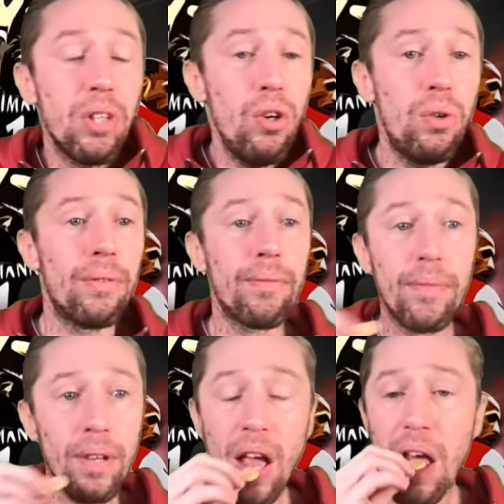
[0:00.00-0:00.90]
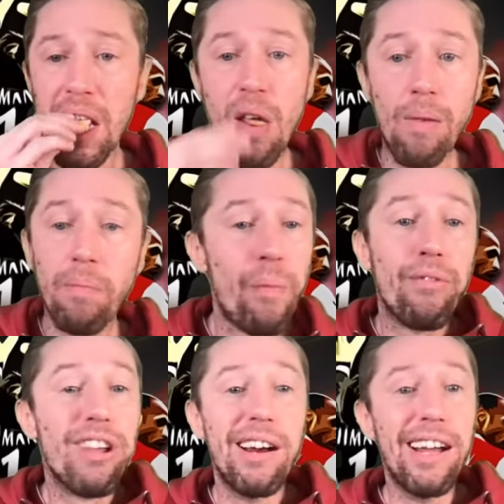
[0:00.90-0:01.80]
Cool.
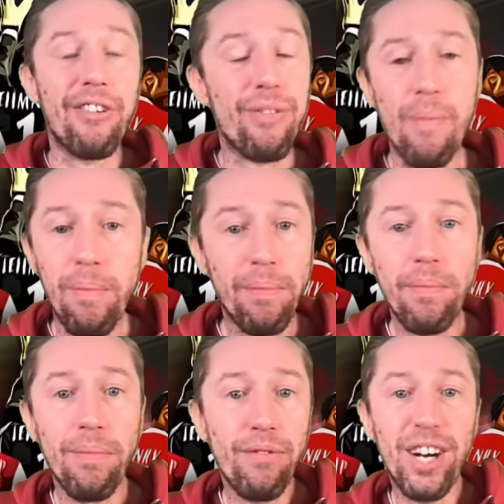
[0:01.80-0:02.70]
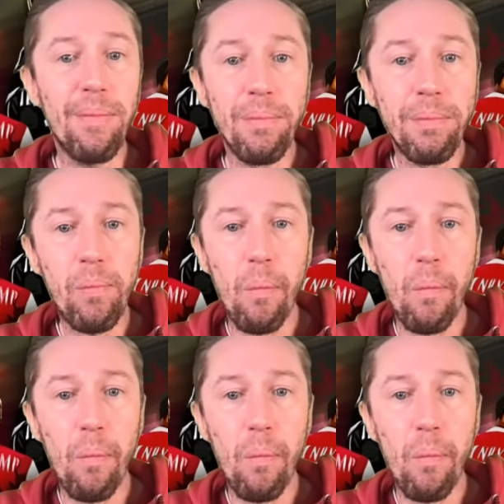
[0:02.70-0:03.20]
Say less. Fine.